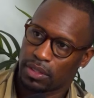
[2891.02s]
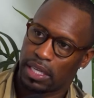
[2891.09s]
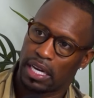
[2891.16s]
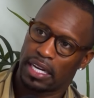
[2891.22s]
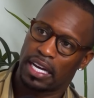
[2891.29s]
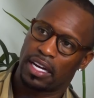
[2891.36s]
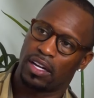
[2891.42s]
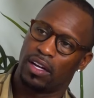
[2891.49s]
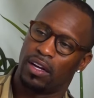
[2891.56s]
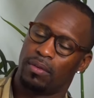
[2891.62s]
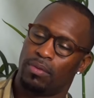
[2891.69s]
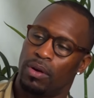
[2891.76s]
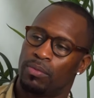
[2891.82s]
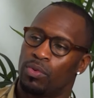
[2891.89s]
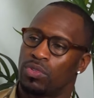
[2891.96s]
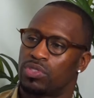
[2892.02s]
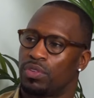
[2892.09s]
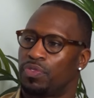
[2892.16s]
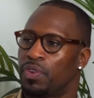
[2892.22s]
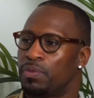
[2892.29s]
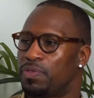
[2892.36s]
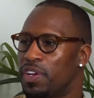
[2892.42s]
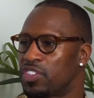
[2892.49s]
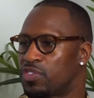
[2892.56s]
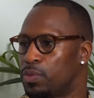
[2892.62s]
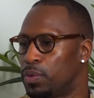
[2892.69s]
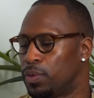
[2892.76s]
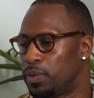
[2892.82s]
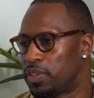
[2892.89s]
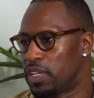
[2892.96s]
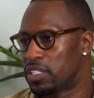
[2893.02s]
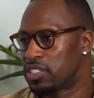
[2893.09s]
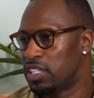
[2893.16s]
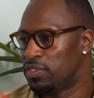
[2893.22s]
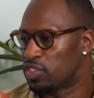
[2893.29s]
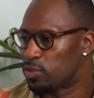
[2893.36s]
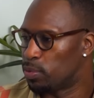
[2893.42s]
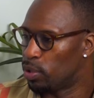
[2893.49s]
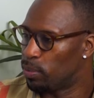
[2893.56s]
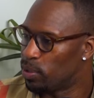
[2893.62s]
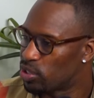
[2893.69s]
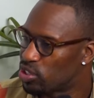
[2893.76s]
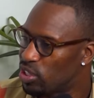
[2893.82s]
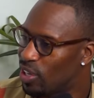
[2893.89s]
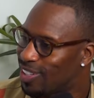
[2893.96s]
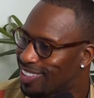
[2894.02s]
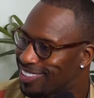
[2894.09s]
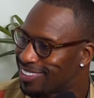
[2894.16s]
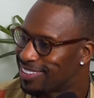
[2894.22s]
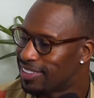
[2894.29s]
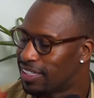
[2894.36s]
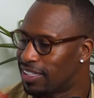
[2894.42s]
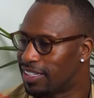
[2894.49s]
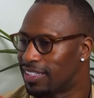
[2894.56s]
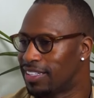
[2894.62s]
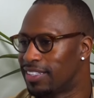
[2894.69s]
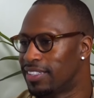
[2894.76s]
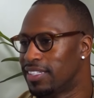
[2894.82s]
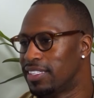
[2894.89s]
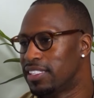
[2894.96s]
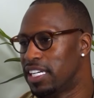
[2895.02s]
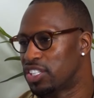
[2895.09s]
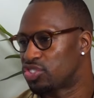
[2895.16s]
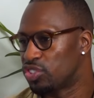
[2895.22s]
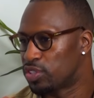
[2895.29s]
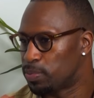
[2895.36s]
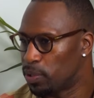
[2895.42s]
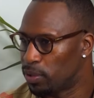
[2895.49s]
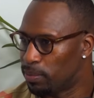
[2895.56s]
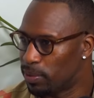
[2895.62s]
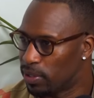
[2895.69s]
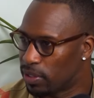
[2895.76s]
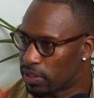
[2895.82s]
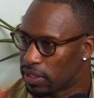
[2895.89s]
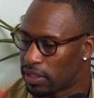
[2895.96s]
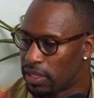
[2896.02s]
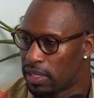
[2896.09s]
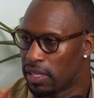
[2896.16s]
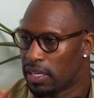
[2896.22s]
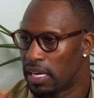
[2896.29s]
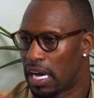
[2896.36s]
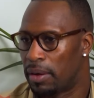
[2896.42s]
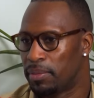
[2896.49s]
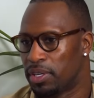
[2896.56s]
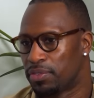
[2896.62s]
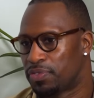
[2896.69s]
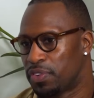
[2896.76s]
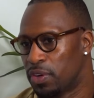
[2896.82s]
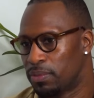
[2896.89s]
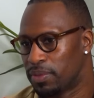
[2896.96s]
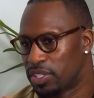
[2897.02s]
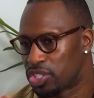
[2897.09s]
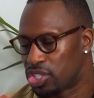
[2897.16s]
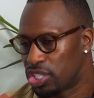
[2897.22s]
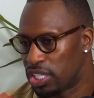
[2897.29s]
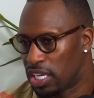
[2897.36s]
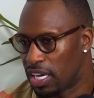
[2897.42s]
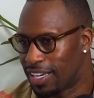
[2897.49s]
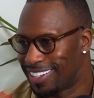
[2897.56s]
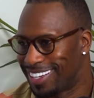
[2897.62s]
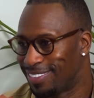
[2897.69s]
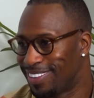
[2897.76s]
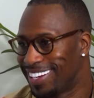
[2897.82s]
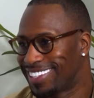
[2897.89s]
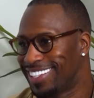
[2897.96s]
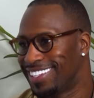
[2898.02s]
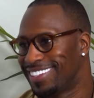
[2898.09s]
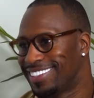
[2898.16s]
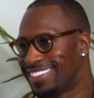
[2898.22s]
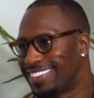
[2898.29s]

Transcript: Yeah, I got well, I'm going to a film festival with Steven Spielberg's daughter. Okay, nice. Destry Spielberg. I'm in a film that she directed.